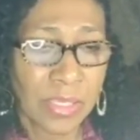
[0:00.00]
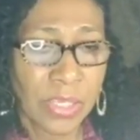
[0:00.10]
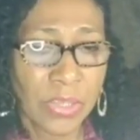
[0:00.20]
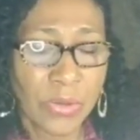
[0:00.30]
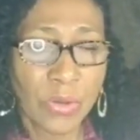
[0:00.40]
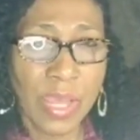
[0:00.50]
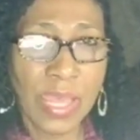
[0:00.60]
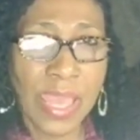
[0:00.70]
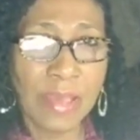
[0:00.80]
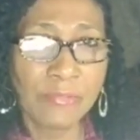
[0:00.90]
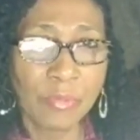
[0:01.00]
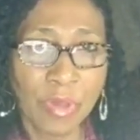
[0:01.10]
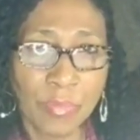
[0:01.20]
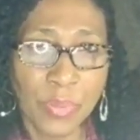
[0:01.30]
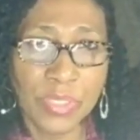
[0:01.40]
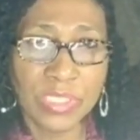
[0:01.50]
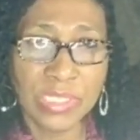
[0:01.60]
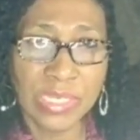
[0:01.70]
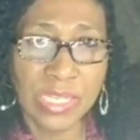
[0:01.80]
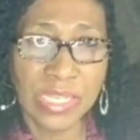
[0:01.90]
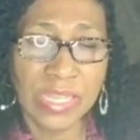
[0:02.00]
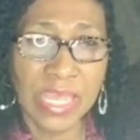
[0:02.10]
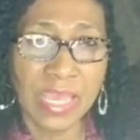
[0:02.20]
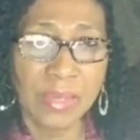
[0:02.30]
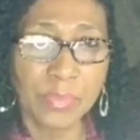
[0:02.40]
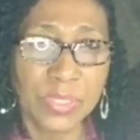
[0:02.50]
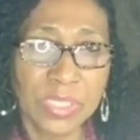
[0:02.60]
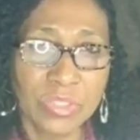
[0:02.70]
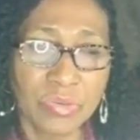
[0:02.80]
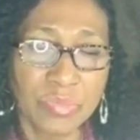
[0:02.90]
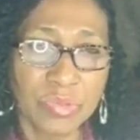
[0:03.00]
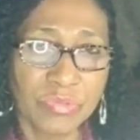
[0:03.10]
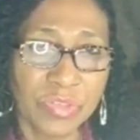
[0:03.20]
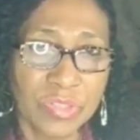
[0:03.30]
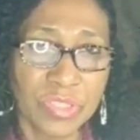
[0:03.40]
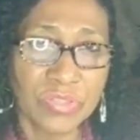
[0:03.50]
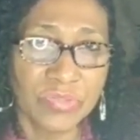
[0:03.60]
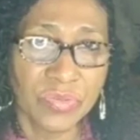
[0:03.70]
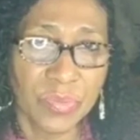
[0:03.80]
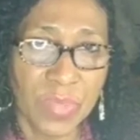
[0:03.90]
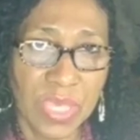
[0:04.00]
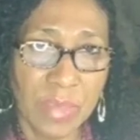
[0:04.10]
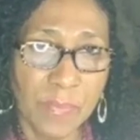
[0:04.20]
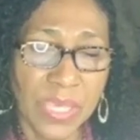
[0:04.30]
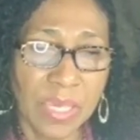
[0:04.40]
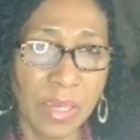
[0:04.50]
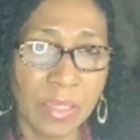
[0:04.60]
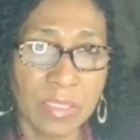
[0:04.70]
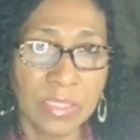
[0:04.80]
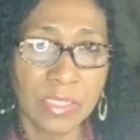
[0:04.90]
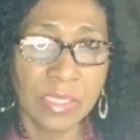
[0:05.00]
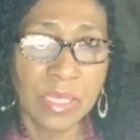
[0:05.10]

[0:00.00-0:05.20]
you know, I have one person in that can put the scripture verses for me, because